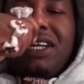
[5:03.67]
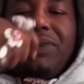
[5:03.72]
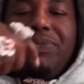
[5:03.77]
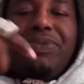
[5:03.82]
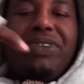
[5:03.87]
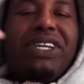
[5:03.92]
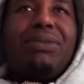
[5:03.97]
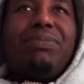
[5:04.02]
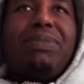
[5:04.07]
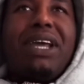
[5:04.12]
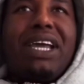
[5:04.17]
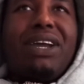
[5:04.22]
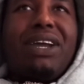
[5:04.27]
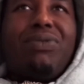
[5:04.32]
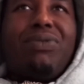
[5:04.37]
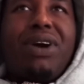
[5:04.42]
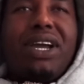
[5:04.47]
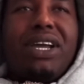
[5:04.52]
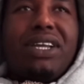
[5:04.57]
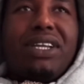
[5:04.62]
This black and
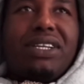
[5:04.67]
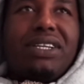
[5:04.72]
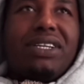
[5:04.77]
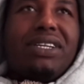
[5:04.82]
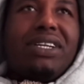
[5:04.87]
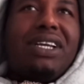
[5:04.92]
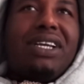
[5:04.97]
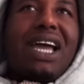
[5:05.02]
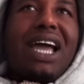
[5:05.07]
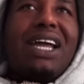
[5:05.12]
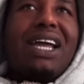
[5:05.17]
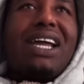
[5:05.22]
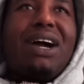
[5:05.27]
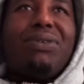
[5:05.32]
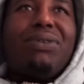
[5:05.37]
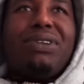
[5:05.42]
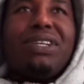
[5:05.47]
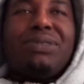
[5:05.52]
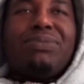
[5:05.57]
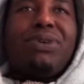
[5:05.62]
white. I
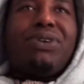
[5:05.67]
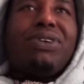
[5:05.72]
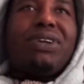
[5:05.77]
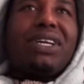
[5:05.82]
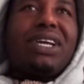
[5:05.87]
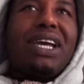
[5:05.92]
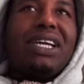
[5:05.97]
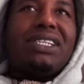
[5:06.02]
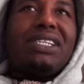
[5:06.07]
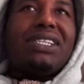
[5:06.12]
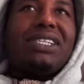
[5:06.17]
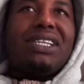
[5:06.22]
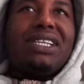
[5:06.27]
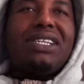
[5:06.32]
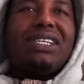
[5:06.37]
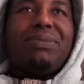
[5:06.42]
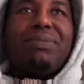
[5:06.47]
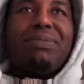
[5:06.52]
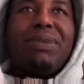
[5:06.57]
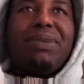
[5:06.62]
caught this murder case. This
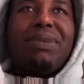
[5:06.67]
is black.